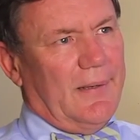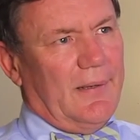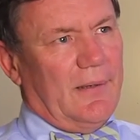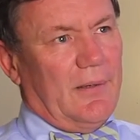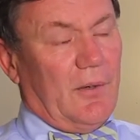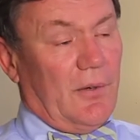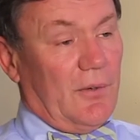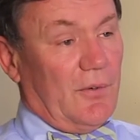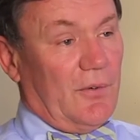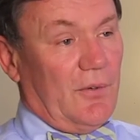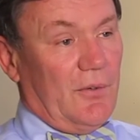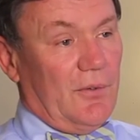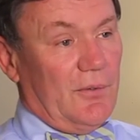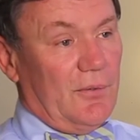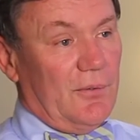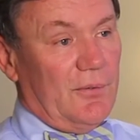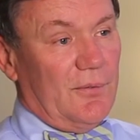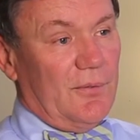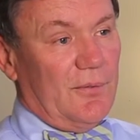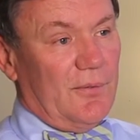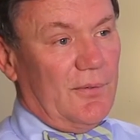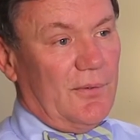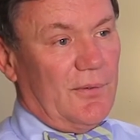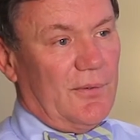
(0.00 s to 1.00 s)

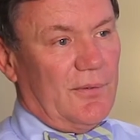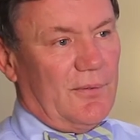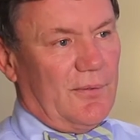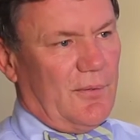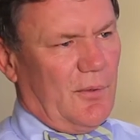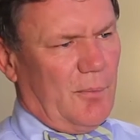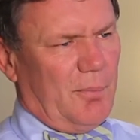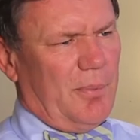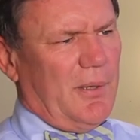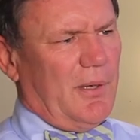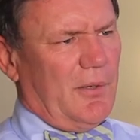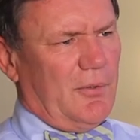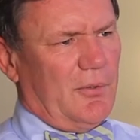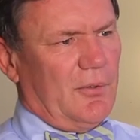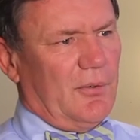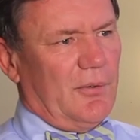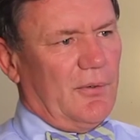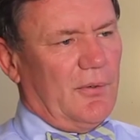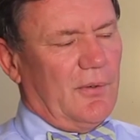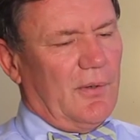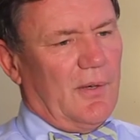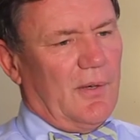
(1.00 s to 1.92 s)
cartoons or pictures